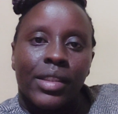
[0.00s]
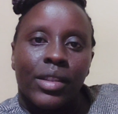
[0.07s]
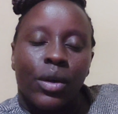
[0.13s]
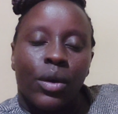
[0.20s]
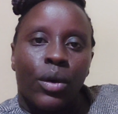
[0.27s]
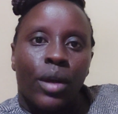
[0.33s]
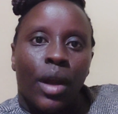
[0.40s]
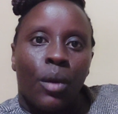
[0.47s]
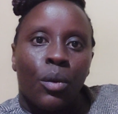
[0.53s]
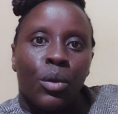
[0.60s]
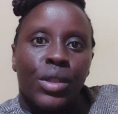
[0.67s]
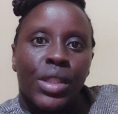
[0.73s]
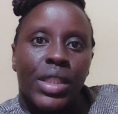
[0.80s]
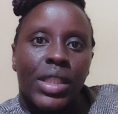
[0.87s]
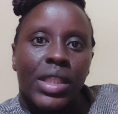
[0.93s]
or I
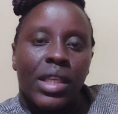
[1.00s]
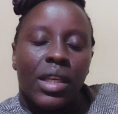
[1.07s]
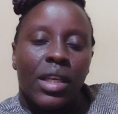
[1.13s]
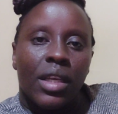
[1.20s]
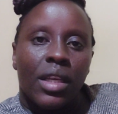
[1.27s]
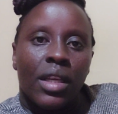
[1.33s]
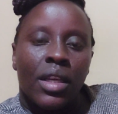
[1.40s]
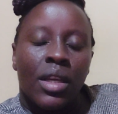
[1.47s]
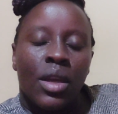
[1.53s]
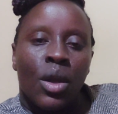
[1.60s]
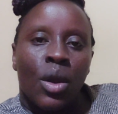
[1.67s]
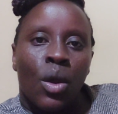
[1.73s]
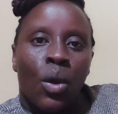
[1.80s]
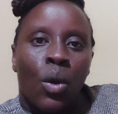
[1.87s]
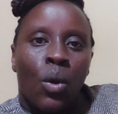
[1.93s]
would say
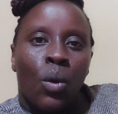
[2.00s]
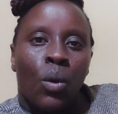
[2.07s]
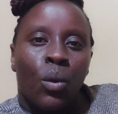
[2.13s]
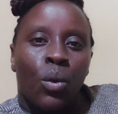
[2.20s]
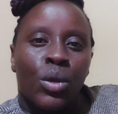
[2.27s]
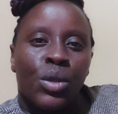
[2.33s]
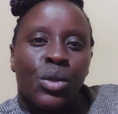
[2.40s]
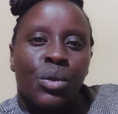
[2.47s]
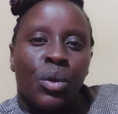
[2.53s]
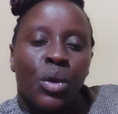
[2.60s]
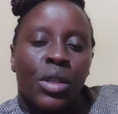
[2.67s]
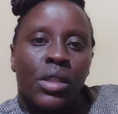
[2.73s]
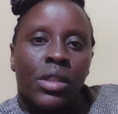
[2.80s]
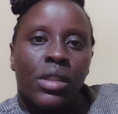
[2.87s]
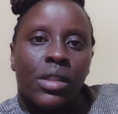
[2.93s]
was what